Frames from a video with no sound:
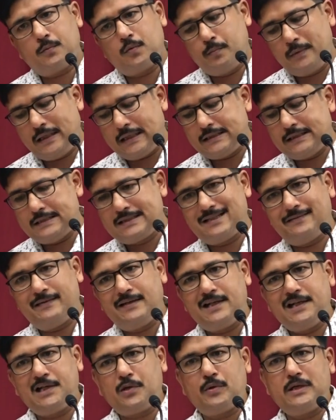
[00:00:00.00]
to make this
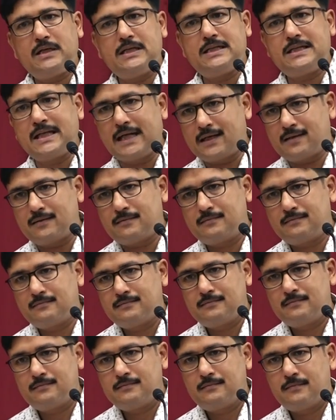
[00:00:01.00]
seventy twenty ten.
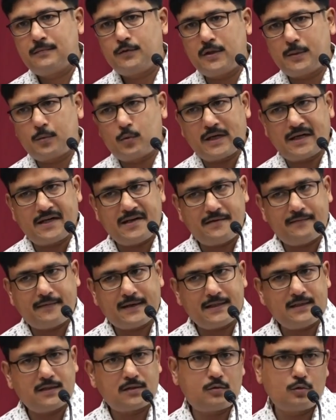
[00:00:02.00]
You have to
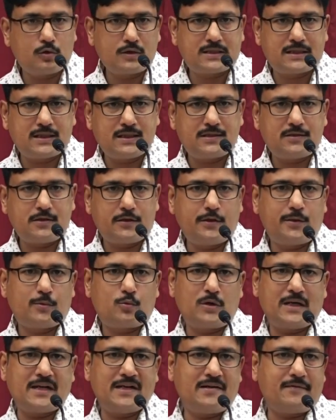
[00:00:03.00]
identify the courses, or you have
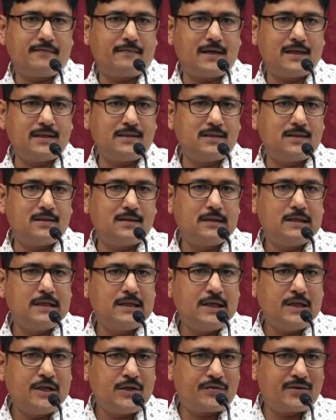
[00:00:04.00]
to identify the
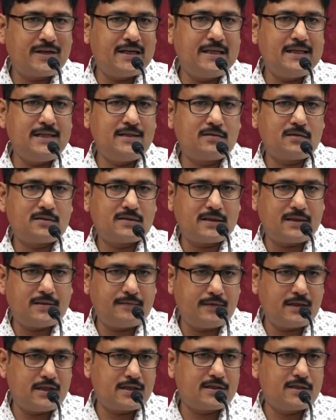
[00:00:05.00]
trainings or
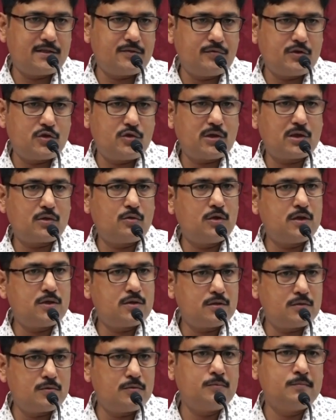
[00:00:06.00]
certifications which you are going
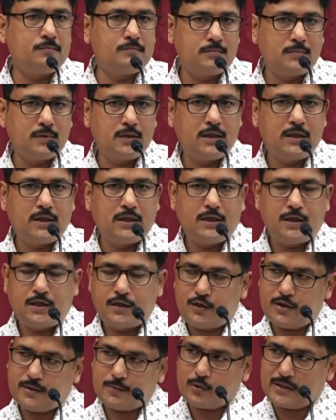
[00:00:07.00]
to do.
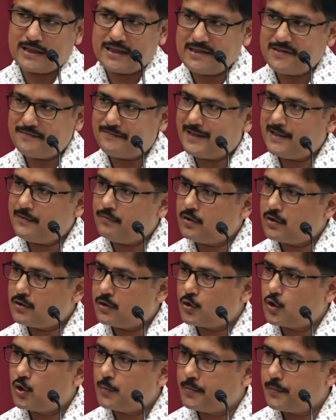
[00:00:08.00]
You have to identify one
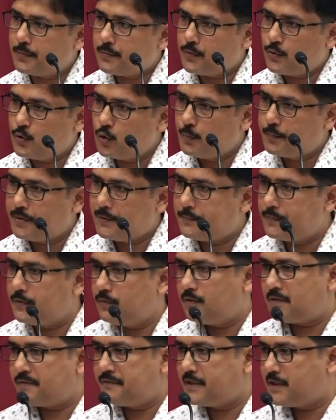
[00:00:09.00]
or two, two people
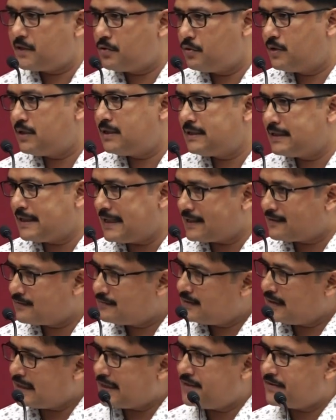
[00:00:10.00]
who are very good in that
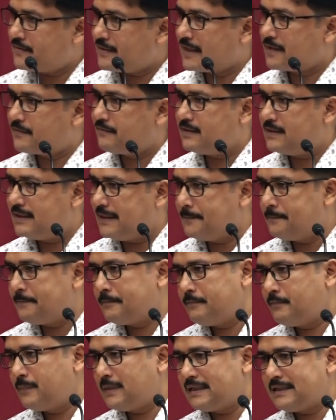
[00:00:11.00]
and interact with
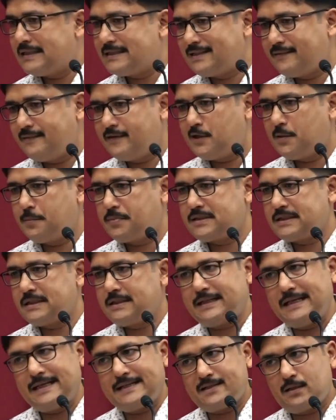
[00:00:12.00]
them. And the seventy
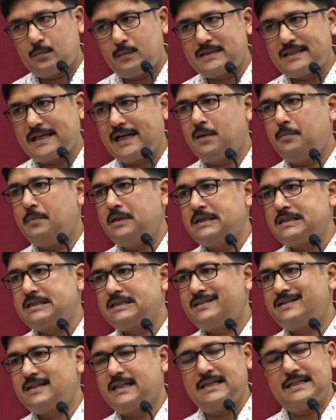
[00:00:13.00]
percent take some
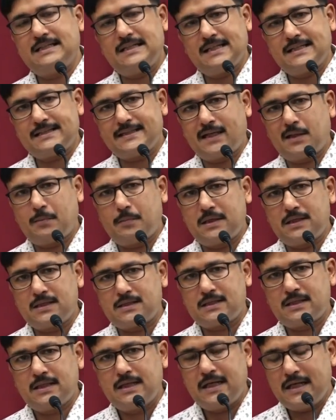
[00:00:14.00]
assignments, challenging
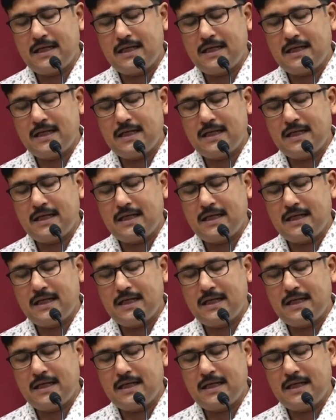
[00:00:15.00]
assignments,